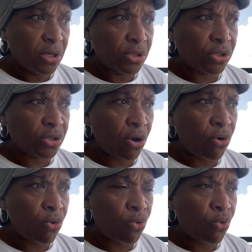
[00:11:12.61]

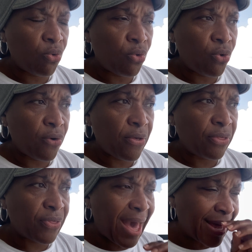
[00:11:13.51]
So,
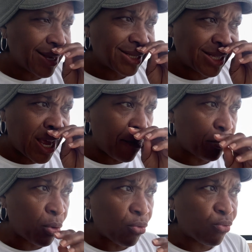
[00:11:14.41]
that
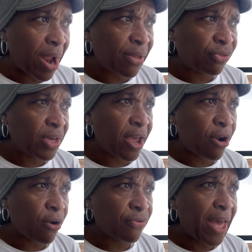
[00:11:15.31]
example right
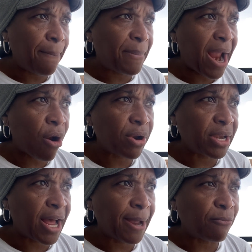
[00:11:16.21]
there, that
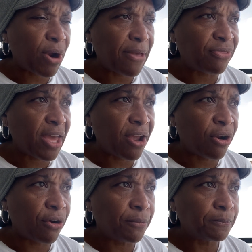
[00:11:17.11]
paradigm right there,